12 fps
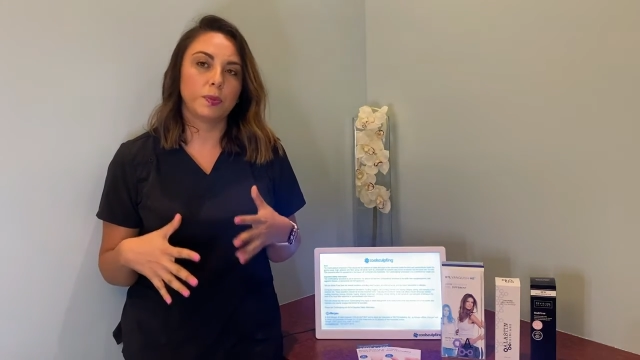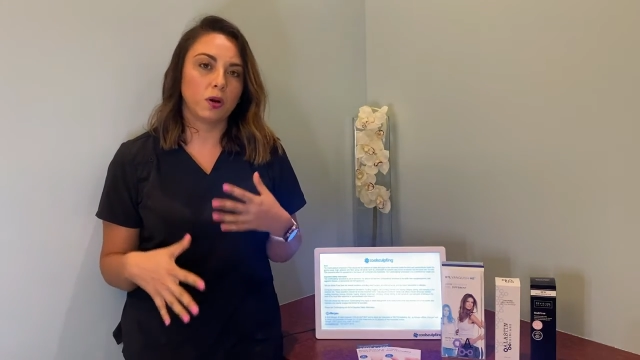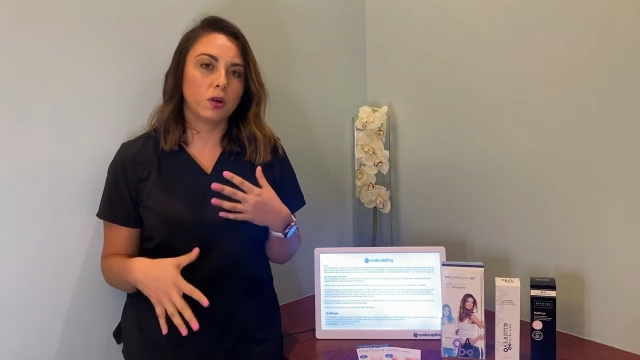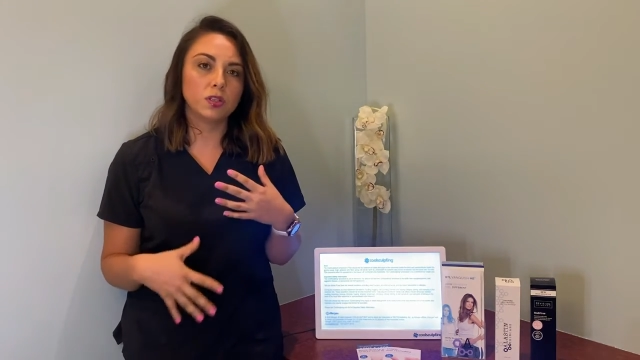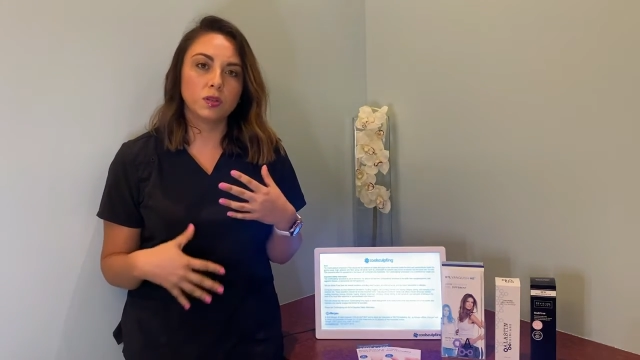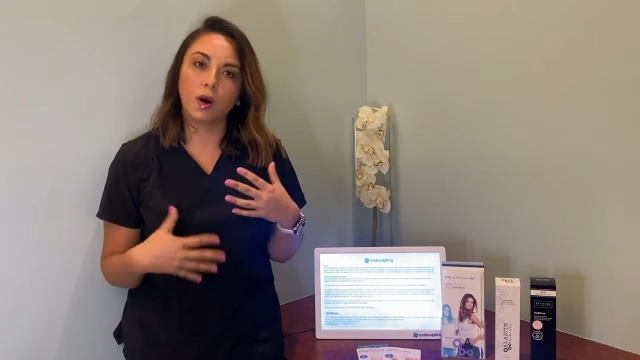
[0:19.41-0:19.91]
but
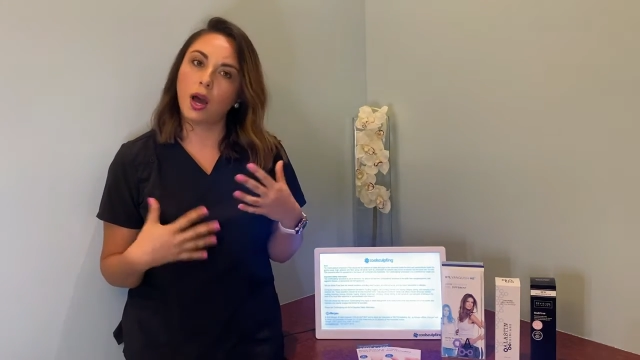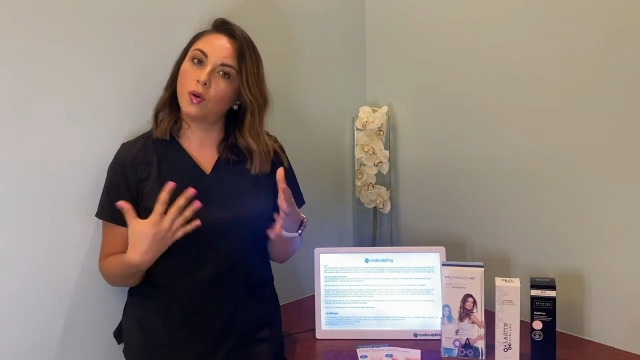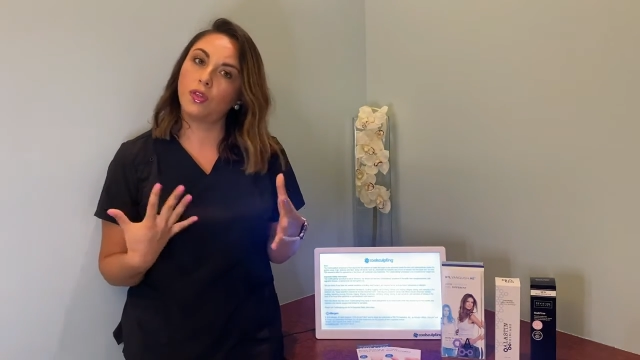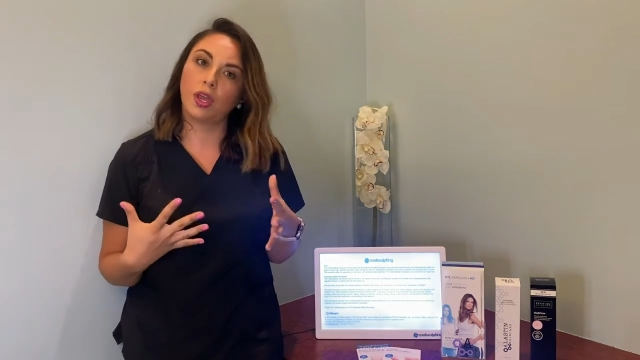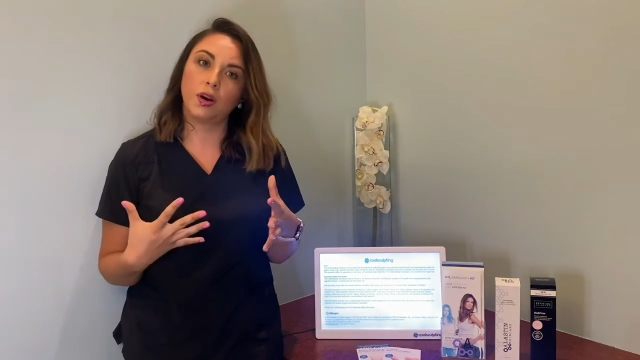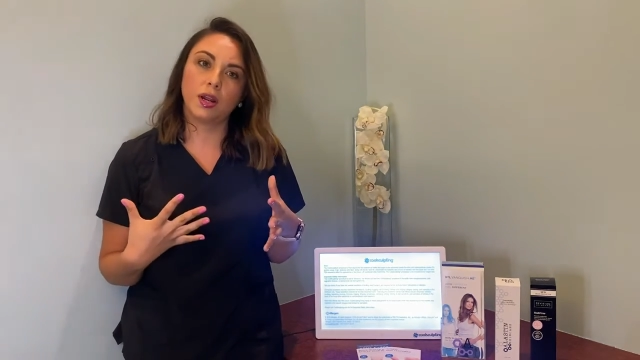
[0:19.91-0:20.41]
also
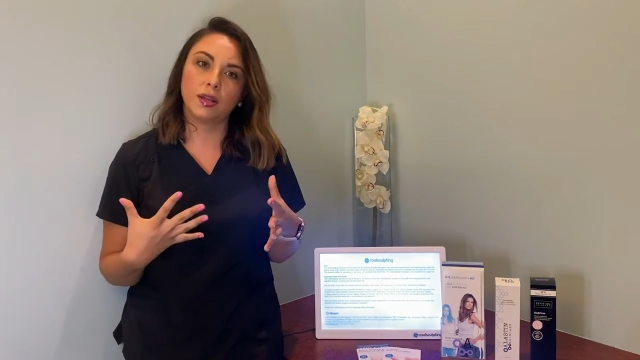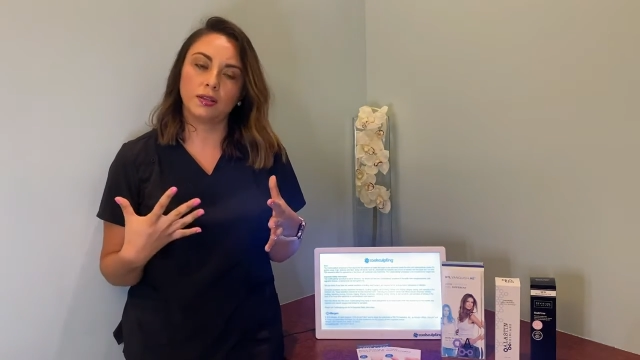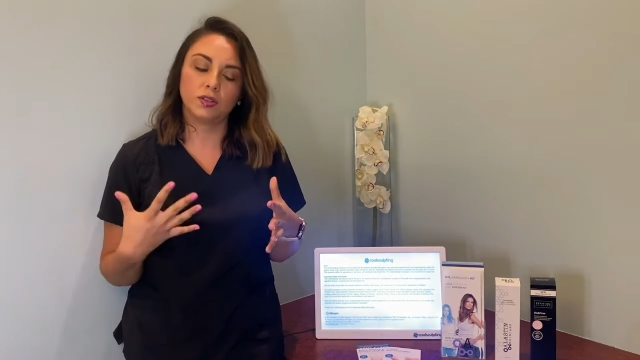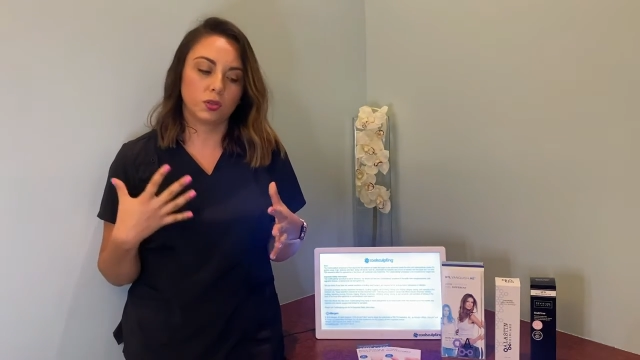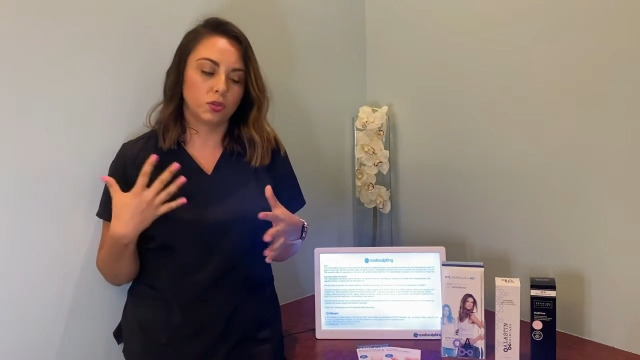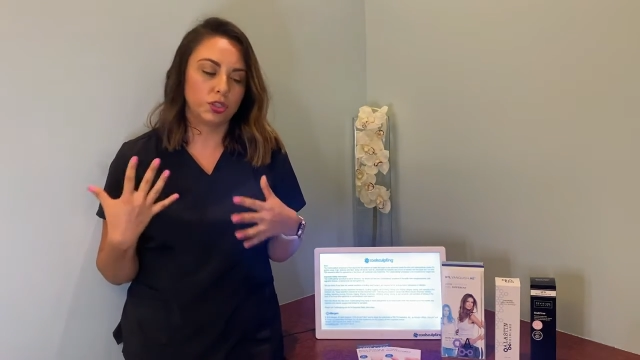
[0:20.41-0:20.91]
out there
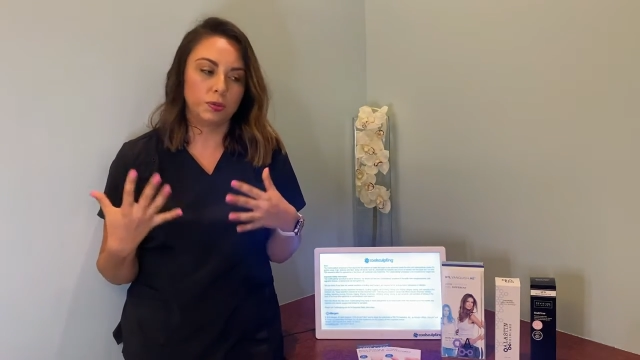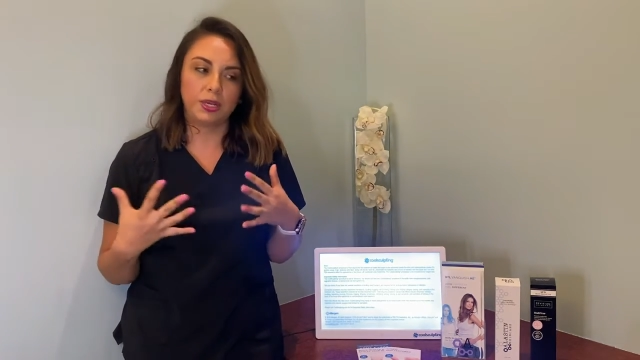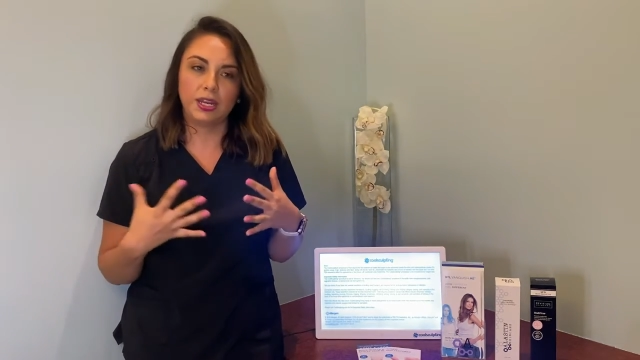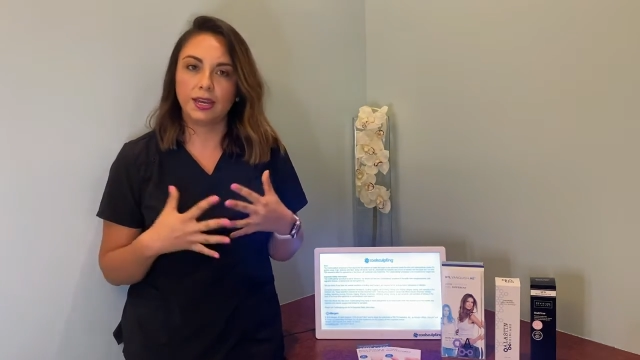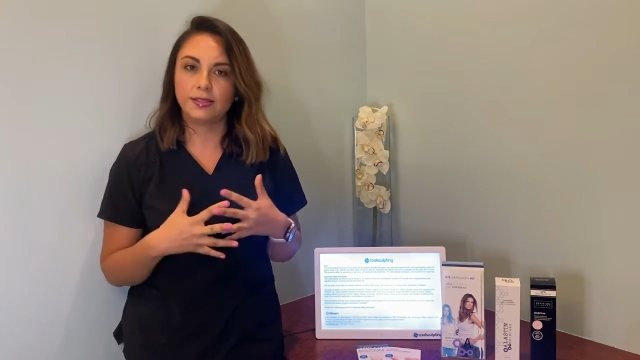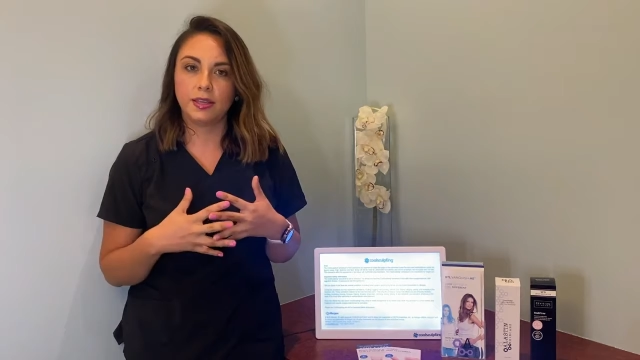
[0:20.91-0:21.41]
on social
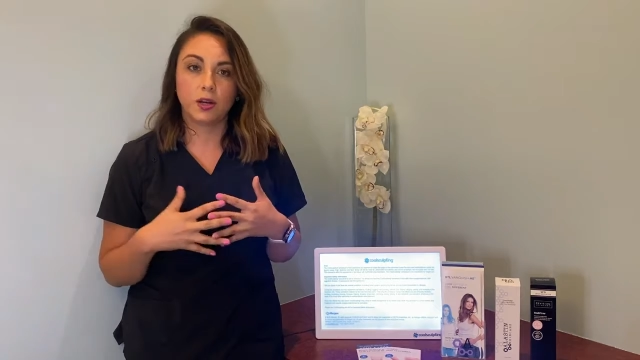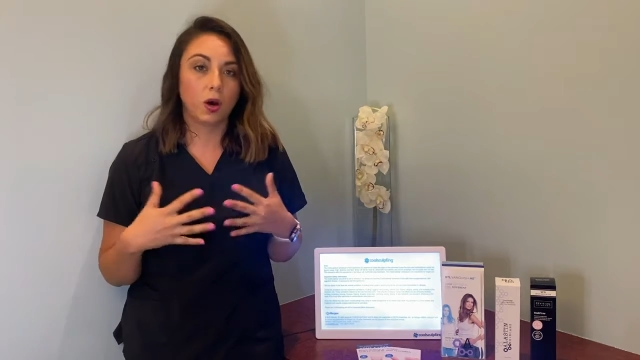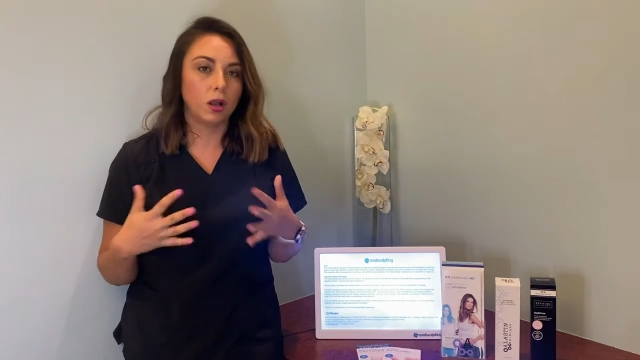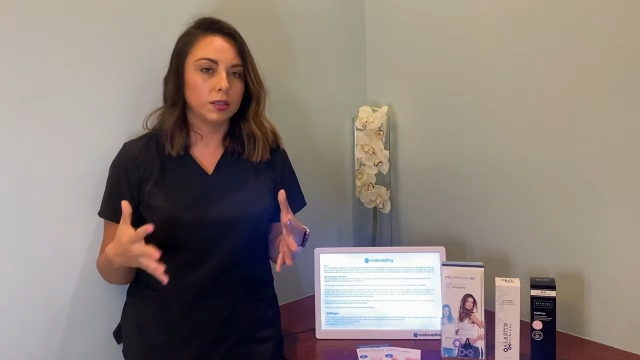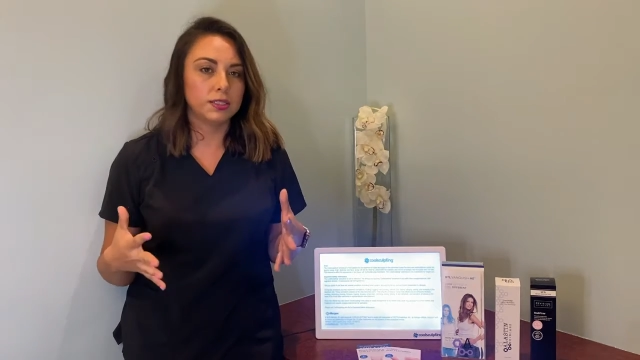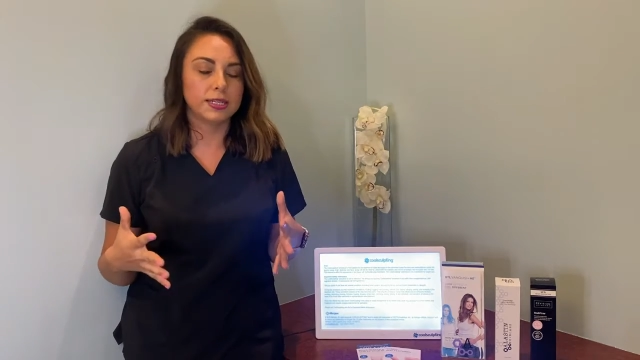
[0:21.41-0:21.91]
media, I see it
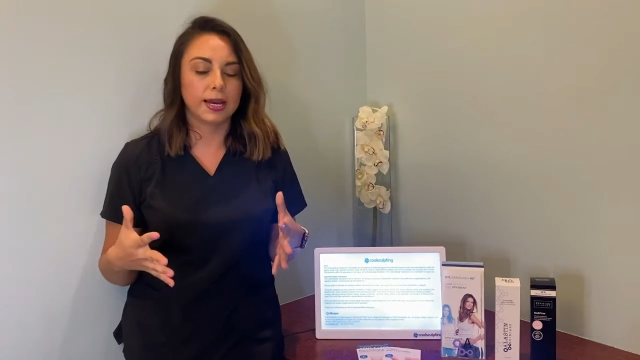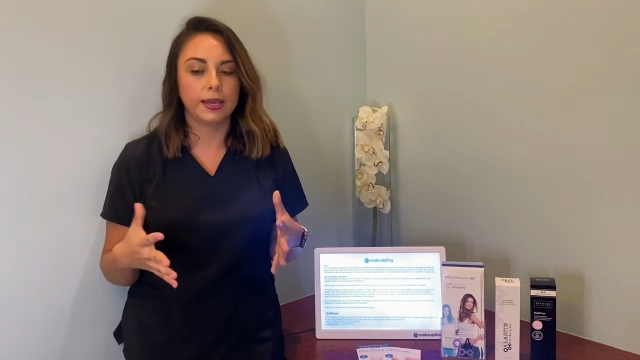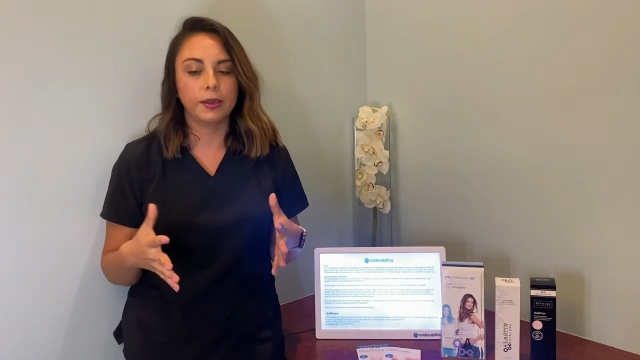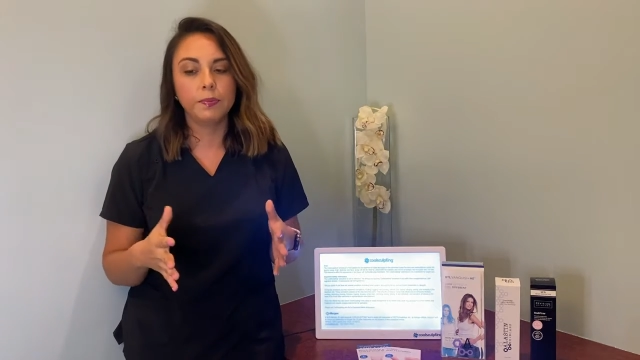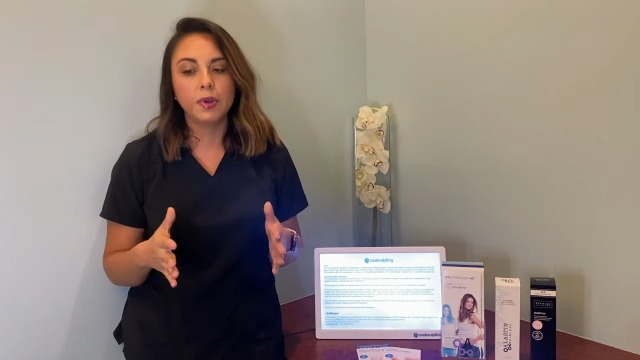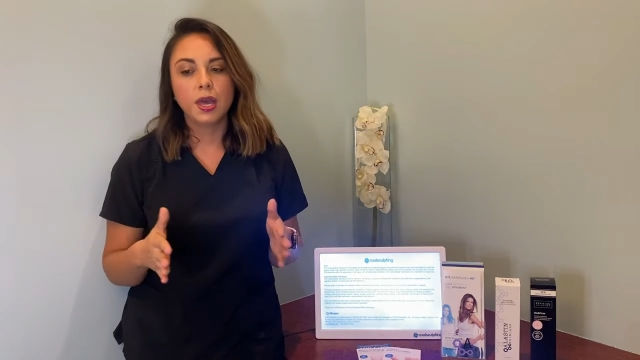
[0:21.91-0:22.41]
all the
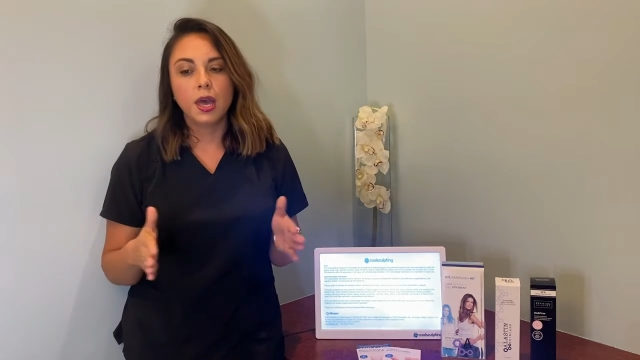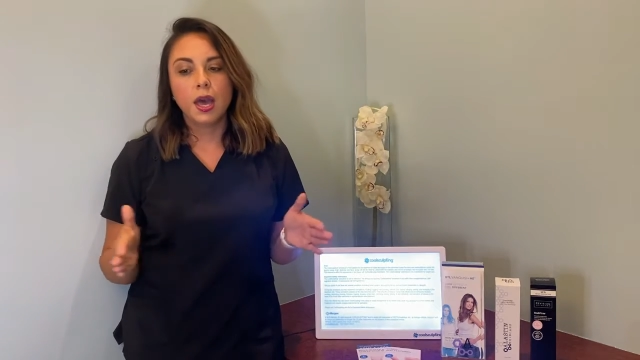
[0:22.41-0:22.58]
time.